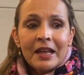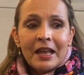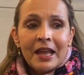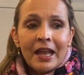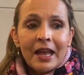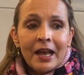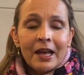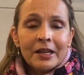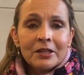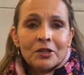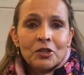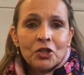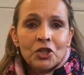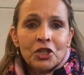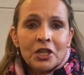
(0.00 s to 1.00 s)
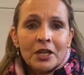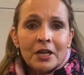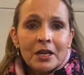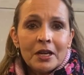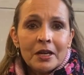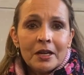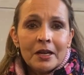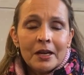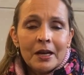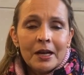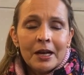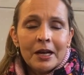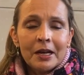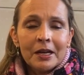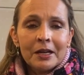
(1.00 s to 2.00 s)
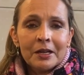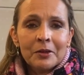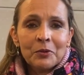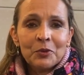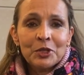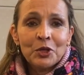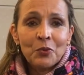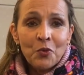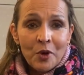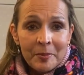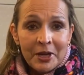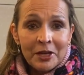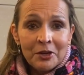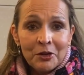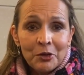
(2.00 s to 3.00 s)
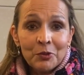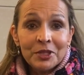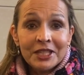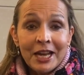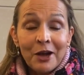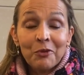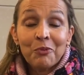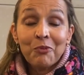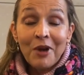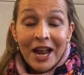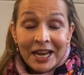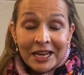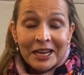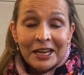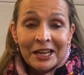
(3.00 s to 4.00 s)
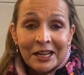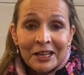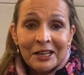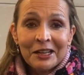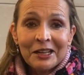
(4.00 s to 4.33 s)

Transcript: And she was a woman who is now running